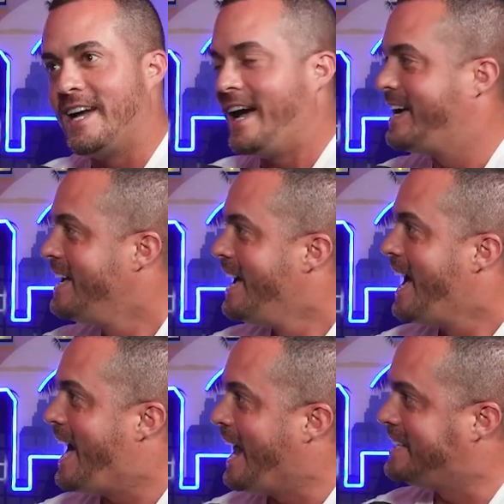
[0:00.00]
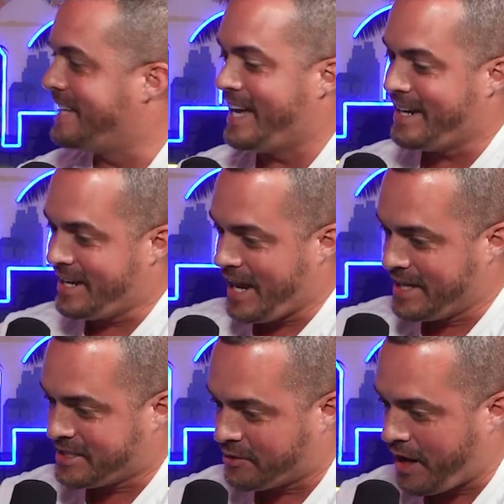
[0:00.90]
yeah. And I said,
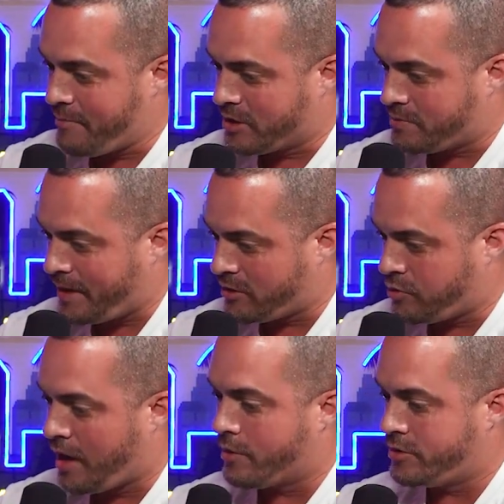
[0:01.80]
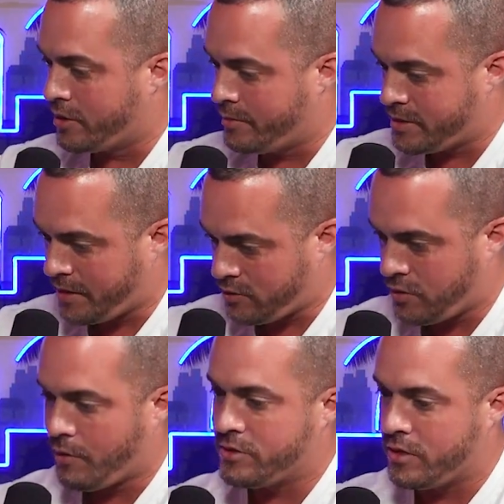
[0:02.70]
Instagram, you're spending 2 hours. You could be spending 2
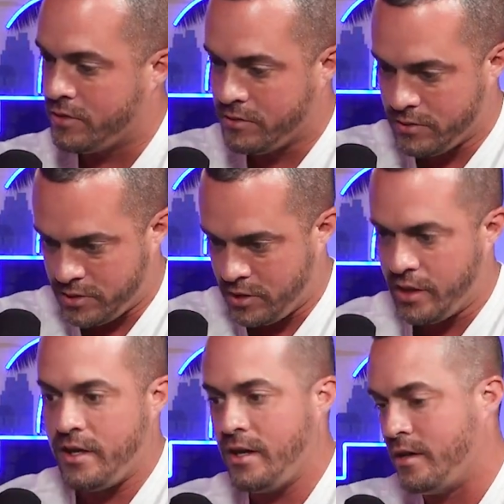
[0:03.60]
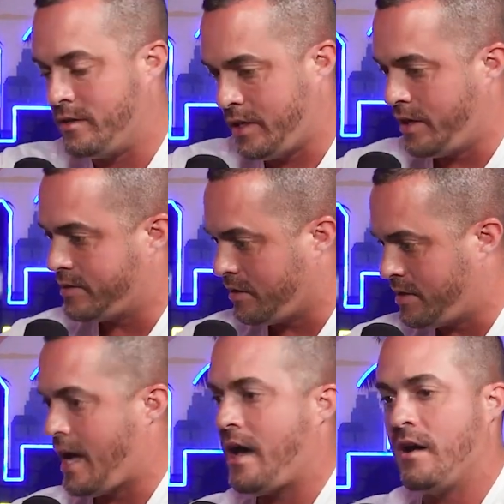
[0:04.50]
hours on studying, on this, on
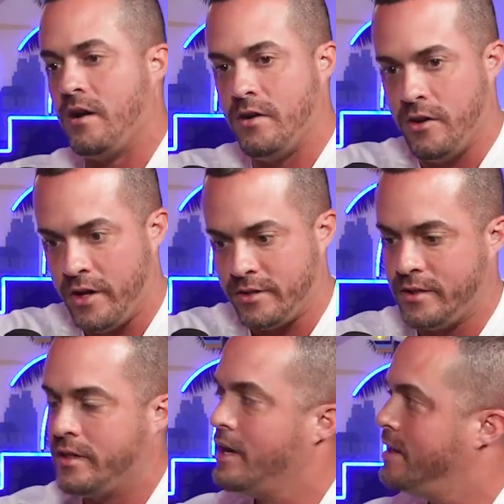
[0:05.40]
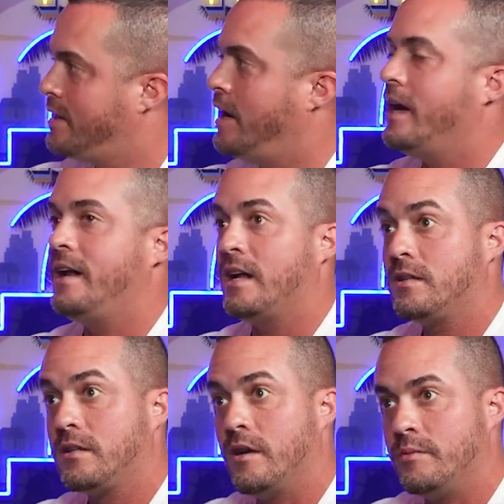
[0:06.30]
that, on learning something.
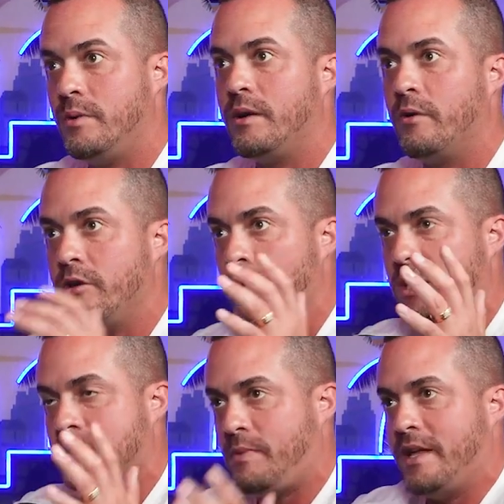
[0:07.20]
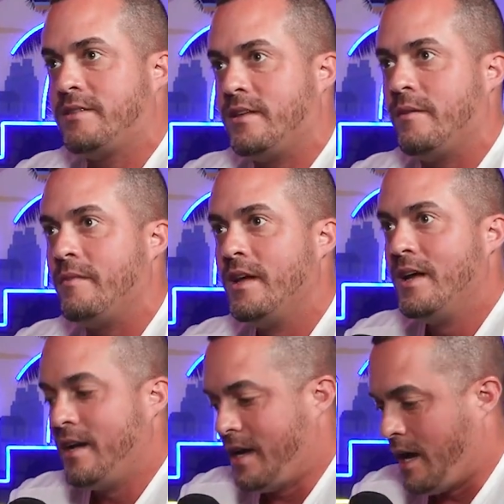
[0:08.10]
When you explain to them
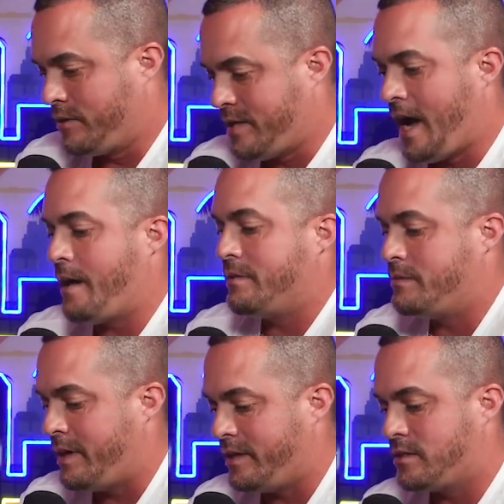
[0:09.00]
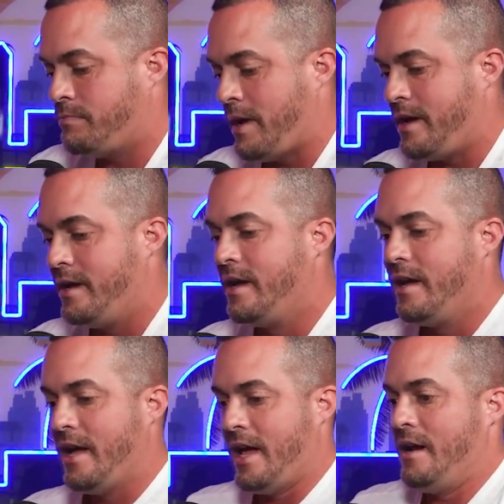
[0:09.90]
how time is being spent
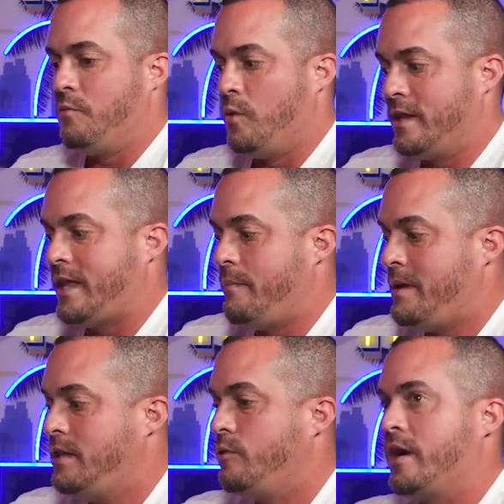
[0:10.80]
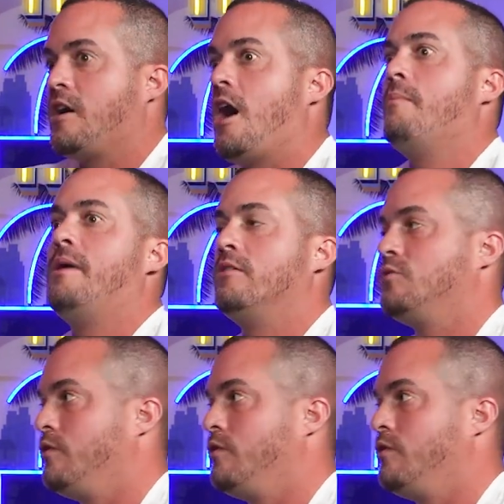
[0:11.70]
and what that means when it compounds